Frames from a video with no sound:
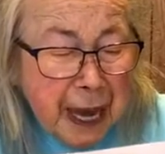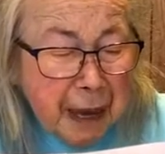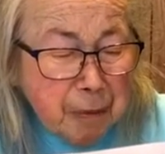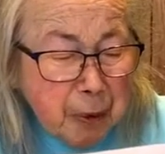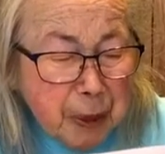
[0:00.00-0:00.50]

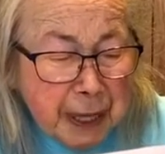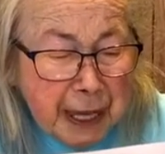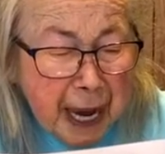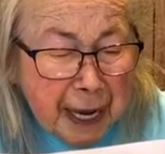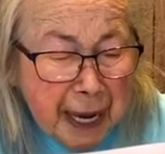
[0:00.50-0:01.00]
camera
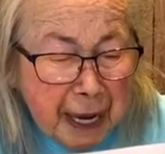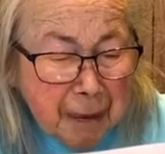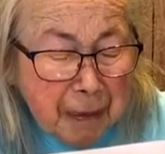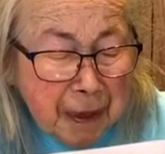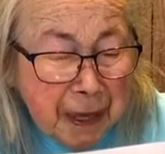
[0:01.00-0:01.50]
than I
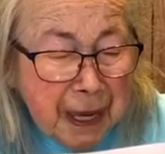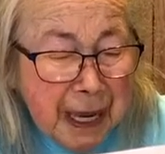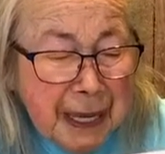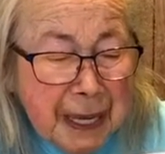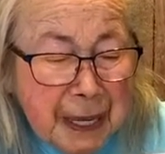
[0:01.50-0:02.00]
am.
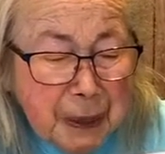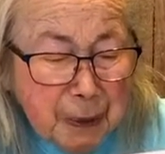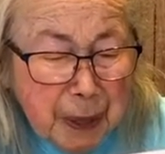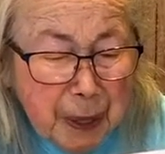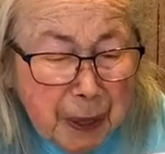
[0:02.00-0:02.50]
And
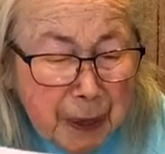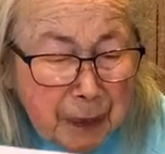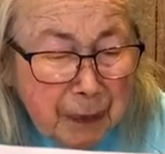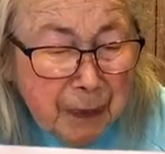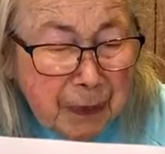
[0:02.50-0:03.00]
here we
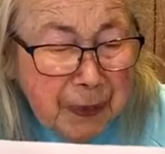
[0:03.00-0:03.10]
are.